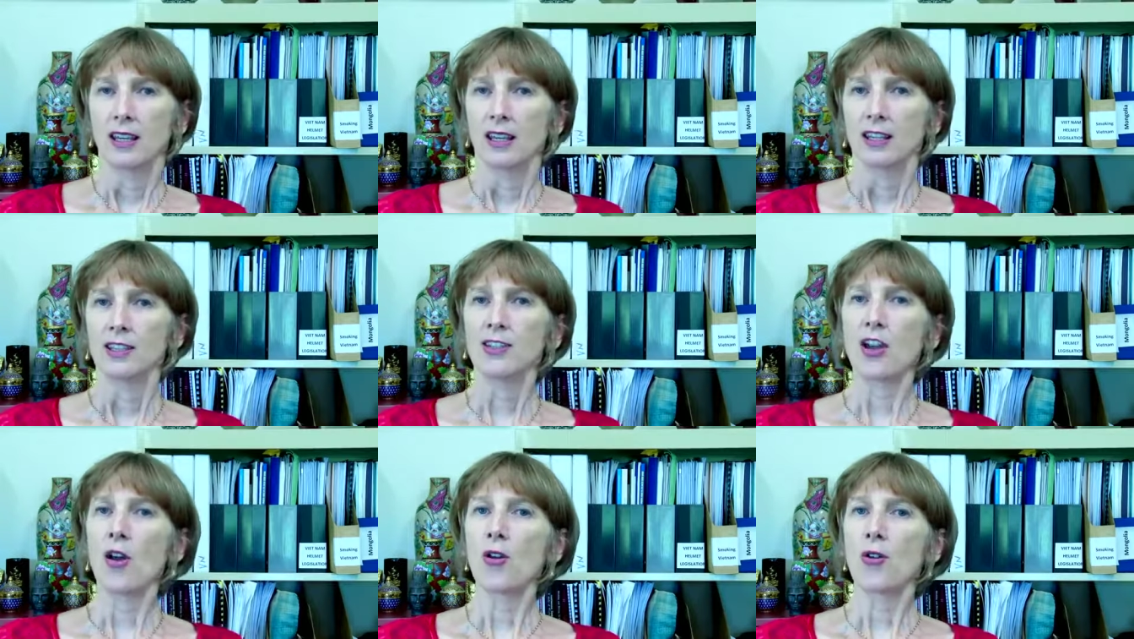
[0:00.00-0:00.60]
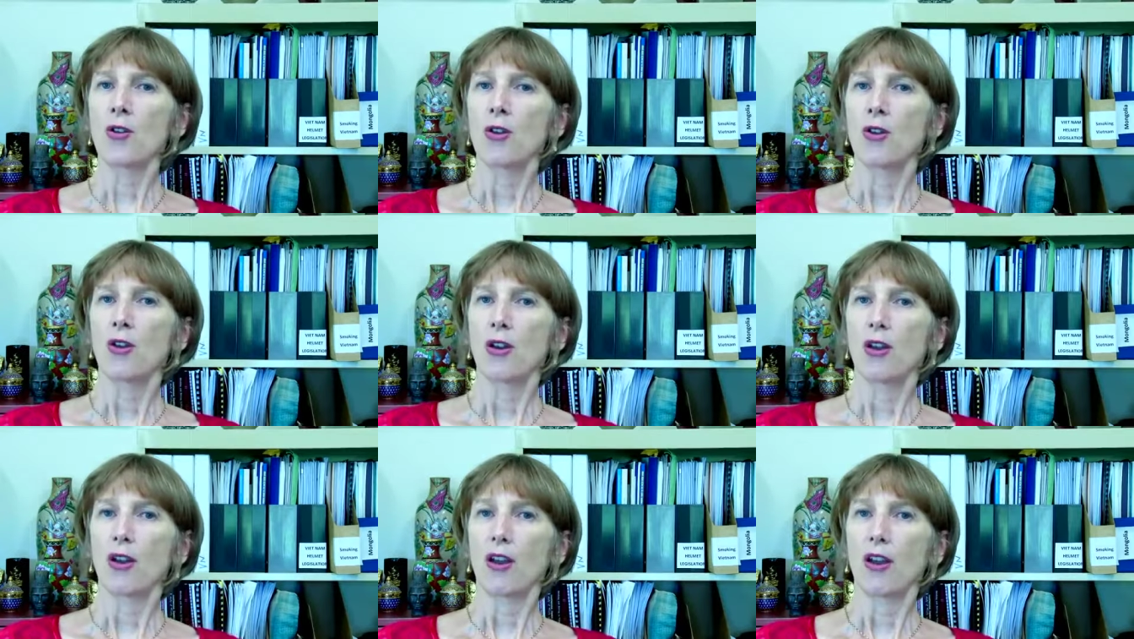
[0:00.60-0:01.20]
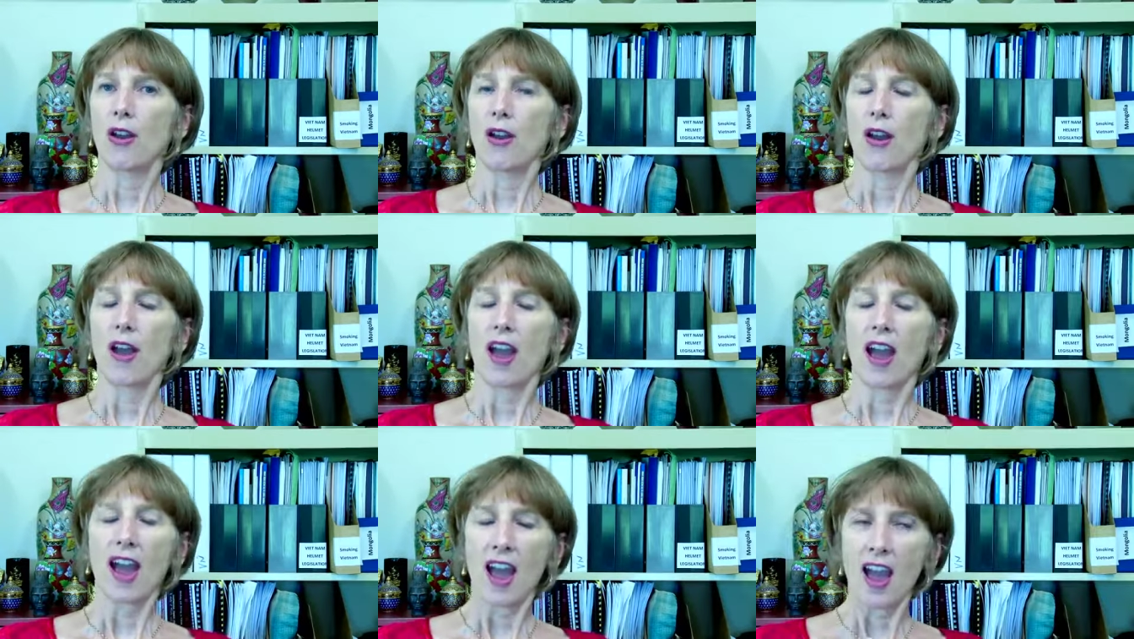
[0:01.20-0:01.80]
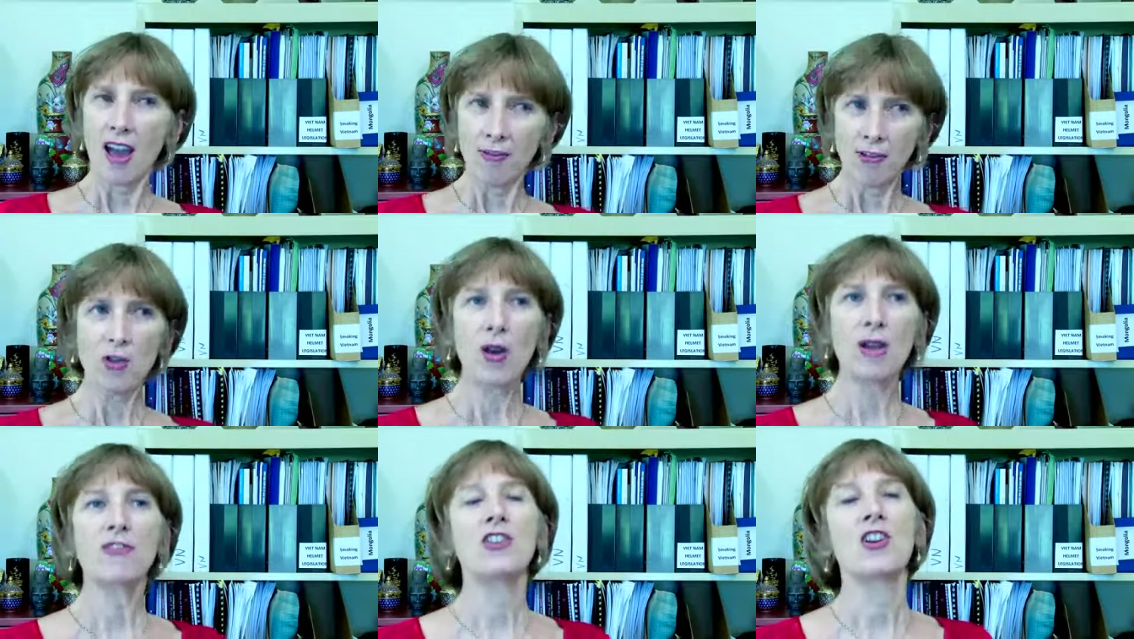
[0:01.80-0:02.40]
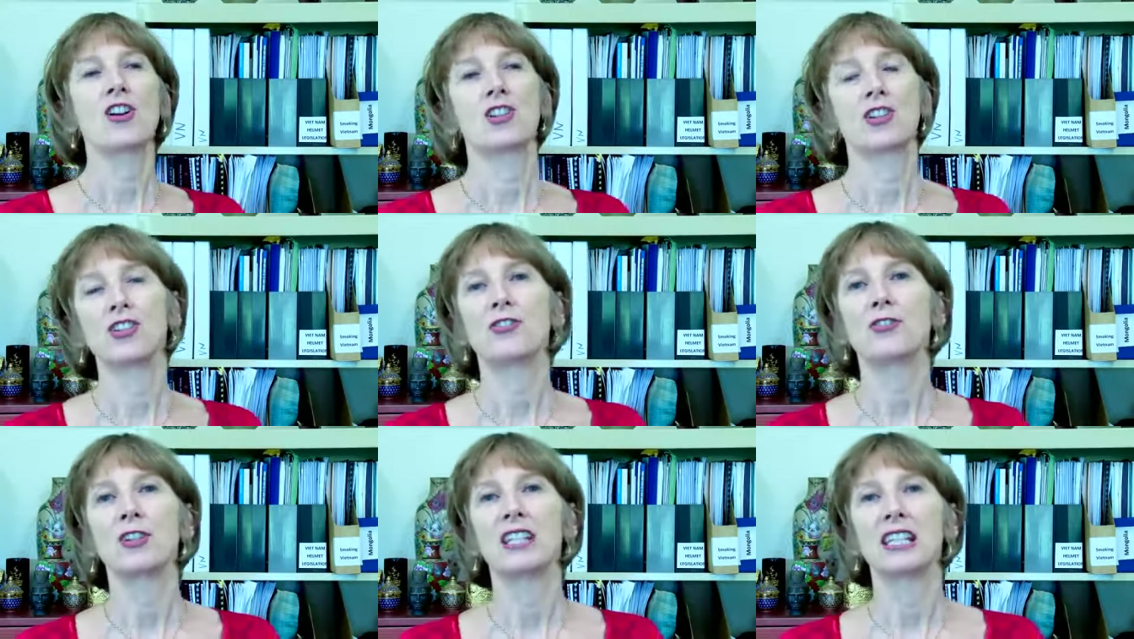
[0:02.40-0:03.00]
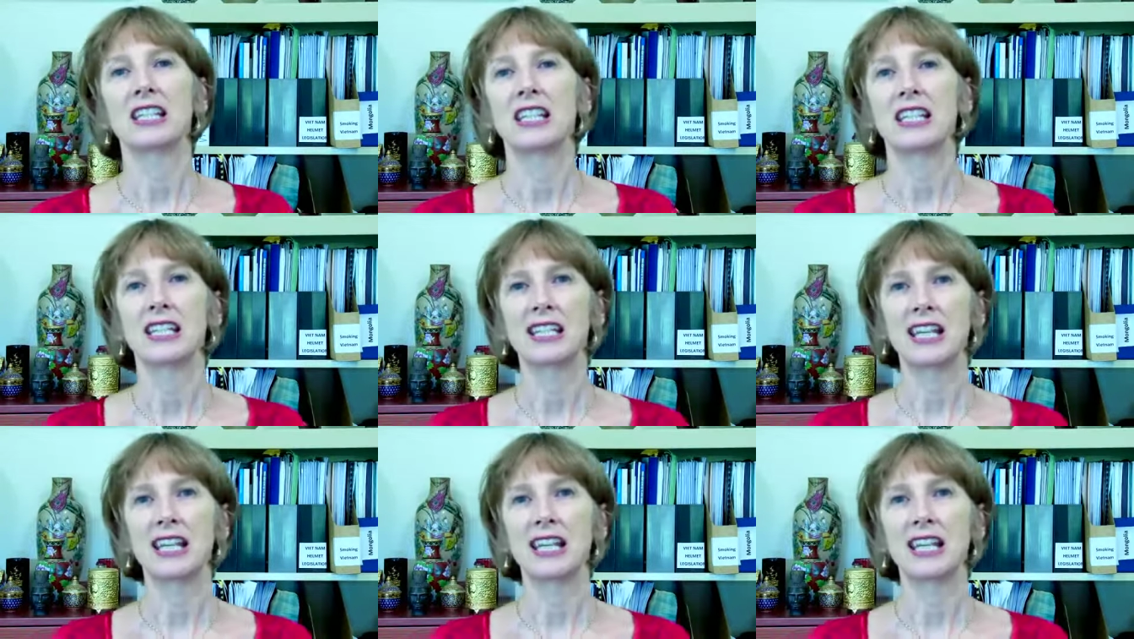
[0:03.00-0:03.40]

So, have you ever noticed, for instance,